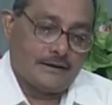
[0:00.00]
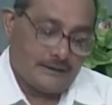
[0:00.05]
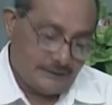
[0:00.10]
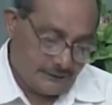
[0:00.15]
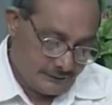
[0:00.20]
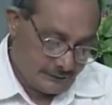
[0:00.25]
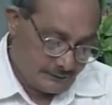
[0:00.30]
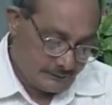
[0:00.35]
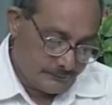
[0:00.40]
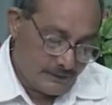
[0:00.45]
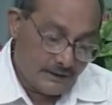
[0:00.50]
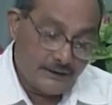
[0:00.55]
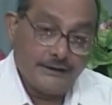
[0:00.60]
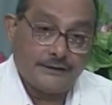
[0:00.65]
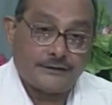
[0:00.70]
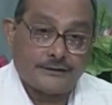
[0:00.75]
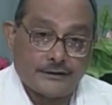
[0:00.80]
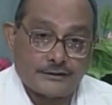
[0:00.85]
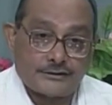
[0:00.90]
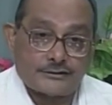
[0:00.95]
and many
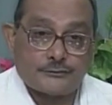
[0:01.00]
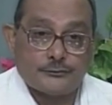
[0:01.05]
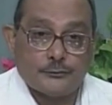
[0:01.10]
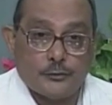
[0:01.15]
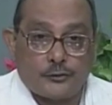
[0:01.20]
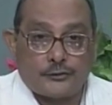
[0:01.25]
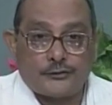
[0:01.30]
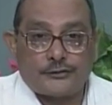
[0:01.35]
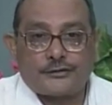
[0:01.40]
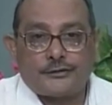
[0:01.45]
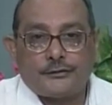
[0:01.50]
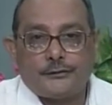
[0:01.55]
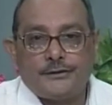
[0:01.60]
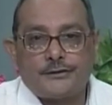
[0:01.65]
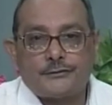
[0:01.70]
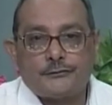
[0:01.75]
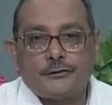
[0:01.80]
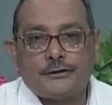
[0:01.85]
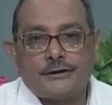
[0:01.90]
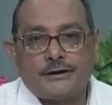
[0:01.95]
such books
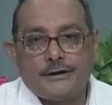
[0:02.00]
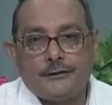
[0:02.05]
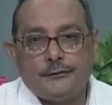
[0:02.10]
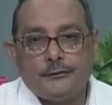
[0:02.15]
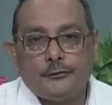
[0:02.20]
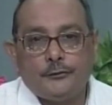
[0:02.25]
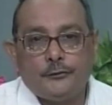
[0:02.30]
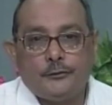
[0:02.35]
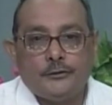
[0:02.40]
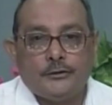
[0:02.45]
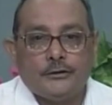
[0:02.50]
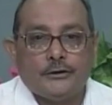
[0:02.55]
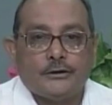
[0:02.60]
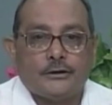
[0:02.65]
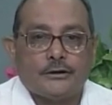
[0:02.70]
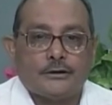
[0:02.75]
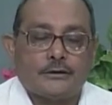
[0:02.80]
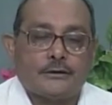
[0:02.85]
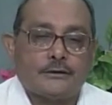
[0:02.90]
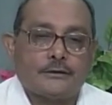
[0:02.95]
which would give you
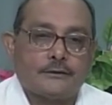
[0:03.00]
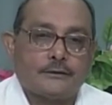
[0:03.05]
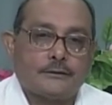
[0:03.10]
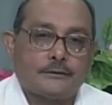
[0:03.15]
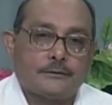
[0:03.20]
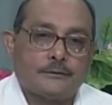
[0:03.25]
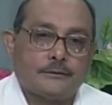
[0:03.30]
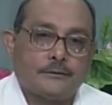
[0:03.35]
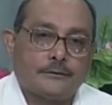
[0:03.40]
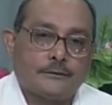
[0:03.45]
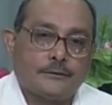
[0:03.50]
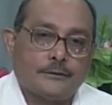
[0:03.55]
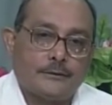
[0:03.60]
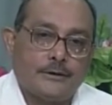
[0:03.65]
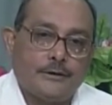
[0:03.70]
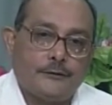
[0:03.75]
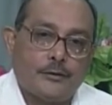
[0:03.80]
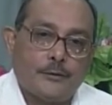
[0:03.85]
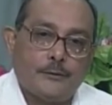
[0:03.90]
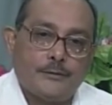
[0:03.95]

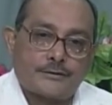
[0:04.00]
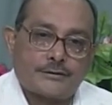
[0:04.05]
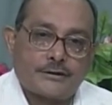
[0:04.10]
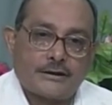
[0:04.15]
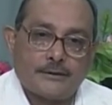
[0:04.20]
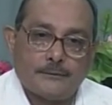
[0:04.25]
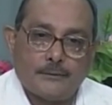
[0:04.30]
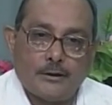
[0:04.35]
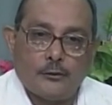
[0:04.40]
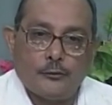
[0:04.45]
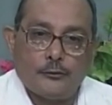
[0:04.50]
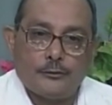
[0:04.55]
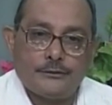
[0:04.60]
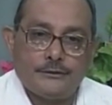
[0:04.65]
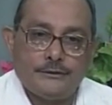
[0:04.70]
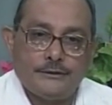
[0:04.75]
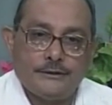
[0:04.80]
information about